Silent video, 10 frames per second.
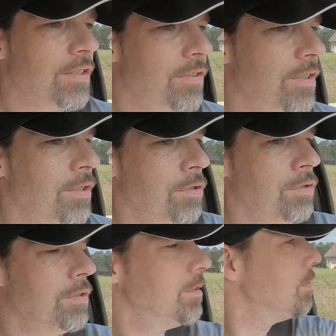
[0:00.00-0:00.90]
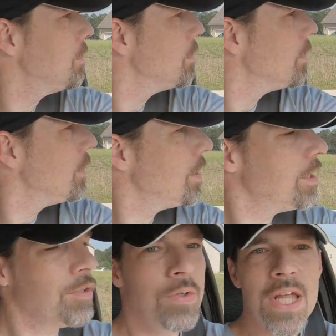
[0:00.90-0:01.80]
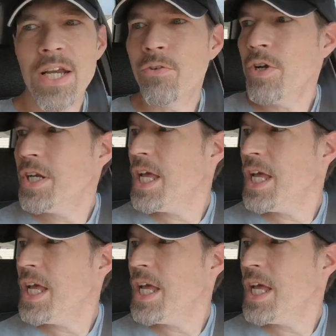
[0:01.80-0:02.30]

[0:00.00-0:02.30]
So we got to run the